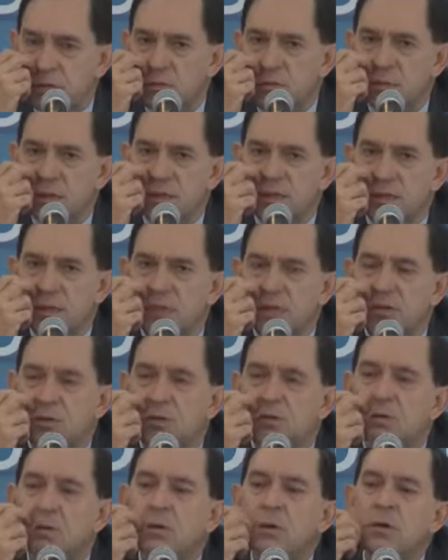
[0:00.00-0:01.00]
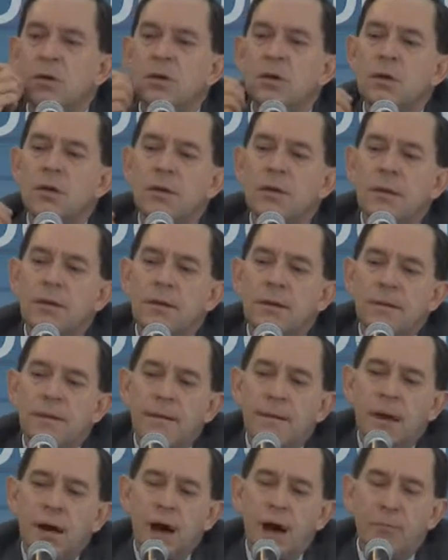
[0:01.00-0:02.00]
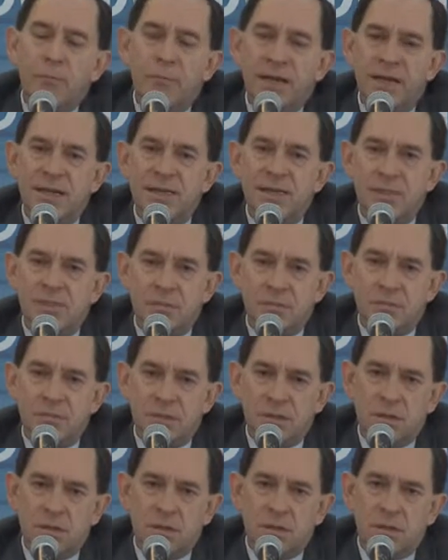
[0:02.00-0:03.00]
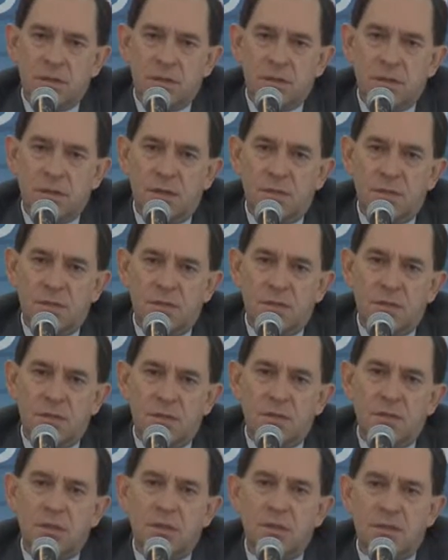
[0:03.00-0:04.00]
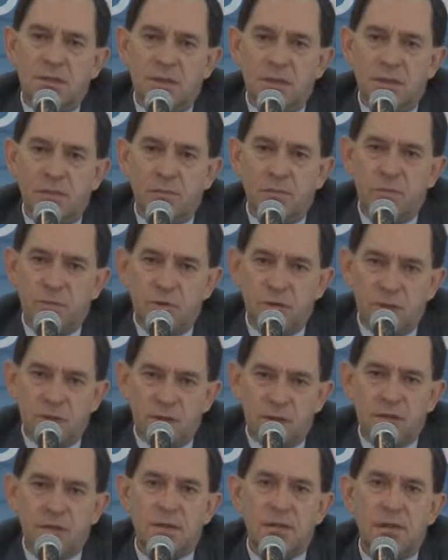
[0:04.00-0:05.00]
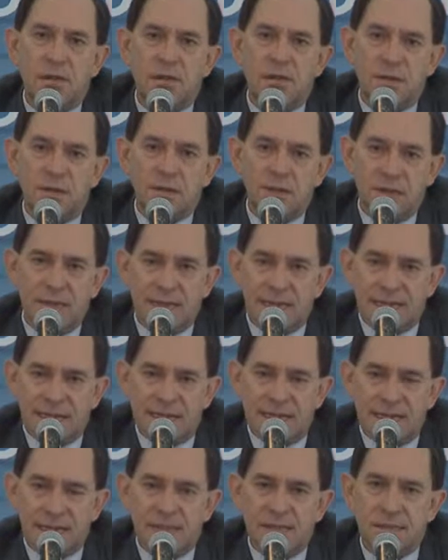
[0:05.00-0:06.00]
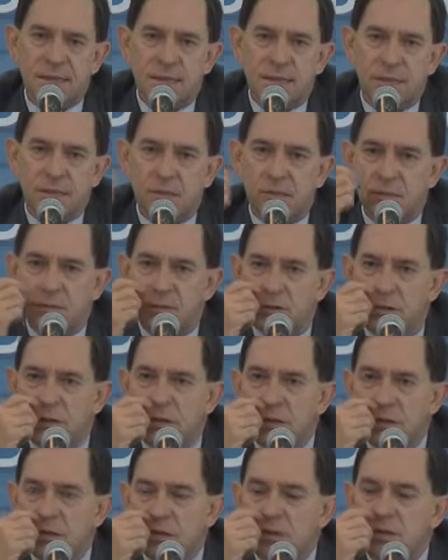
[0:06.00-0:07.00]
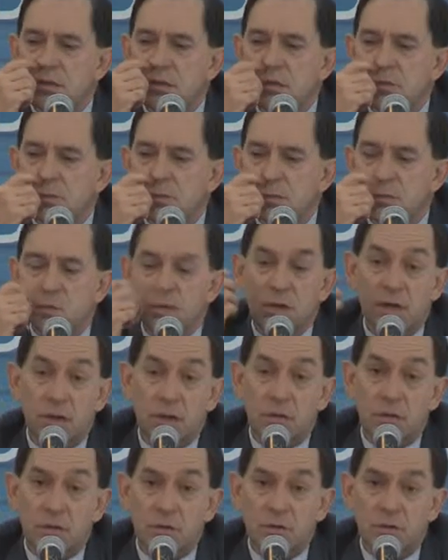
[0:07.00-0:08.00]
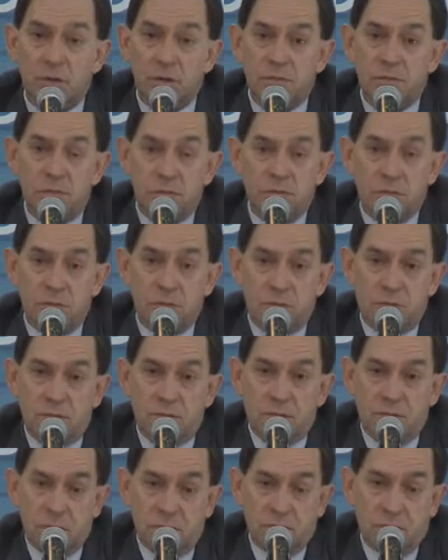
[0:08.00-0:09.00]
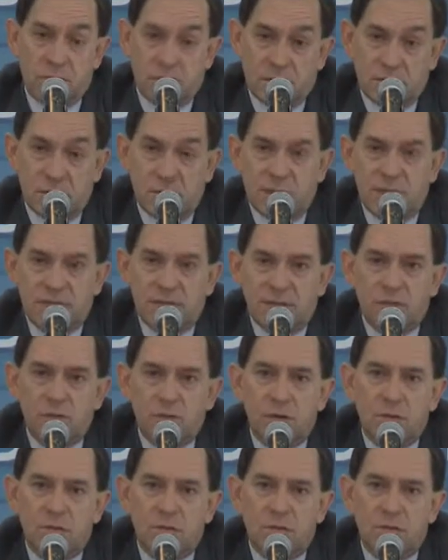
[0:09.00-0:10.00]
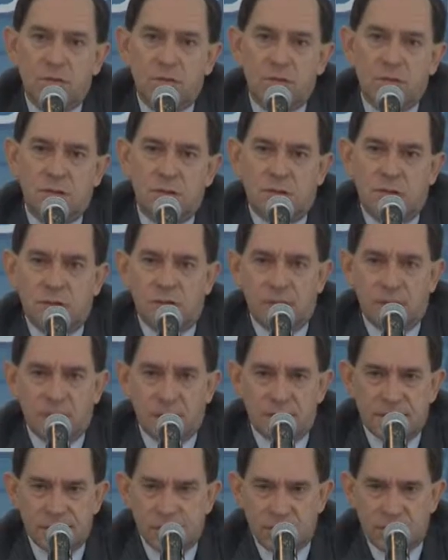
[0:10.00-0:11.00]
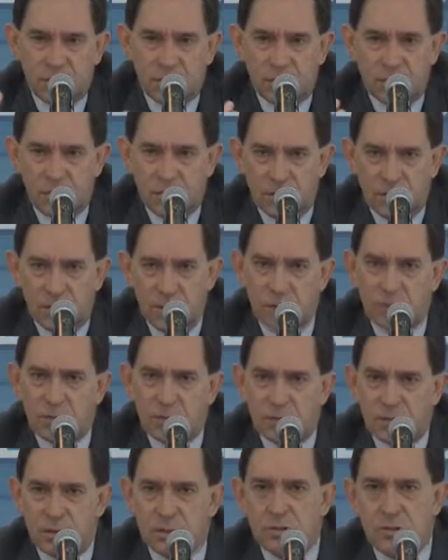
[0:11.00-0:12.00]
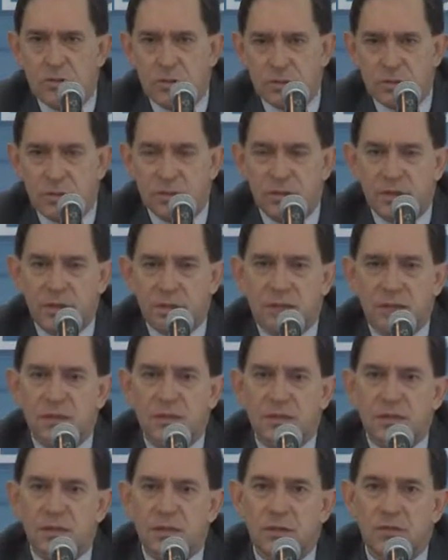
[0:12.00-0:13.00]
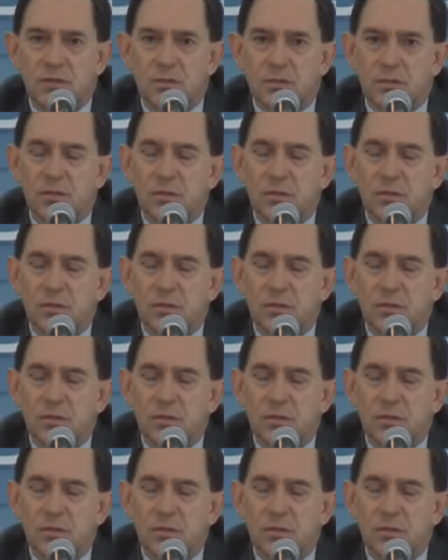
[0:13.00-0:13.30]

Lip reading: officers are those that develop this. CEOs are just starting to have, CIO are just starting to become part of these type of areas. That is serious because the data is being